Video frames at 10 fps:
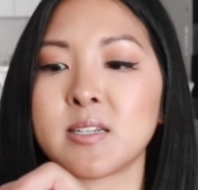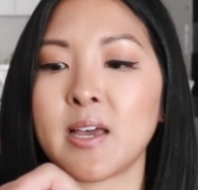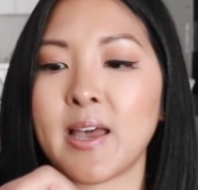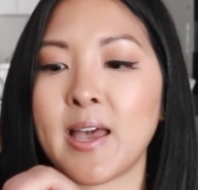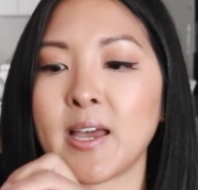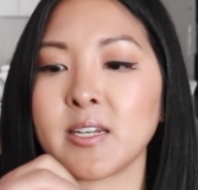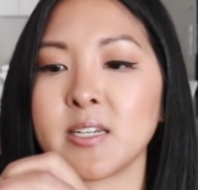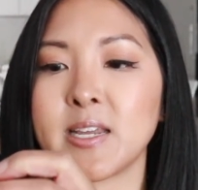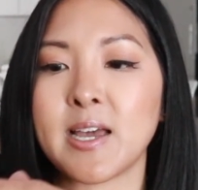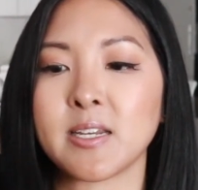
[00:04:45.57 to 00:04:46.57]
a handy
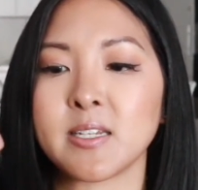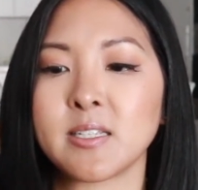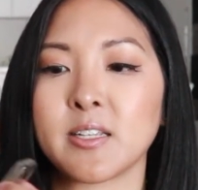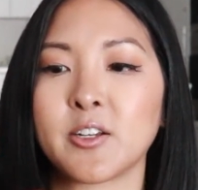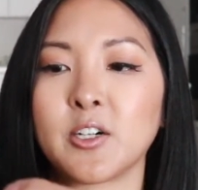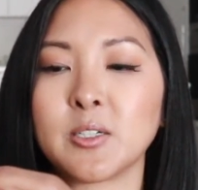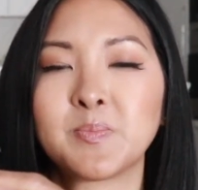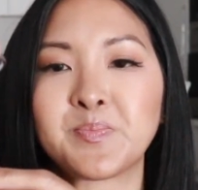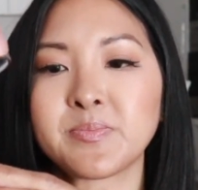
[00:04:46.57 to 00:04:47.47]
dandy little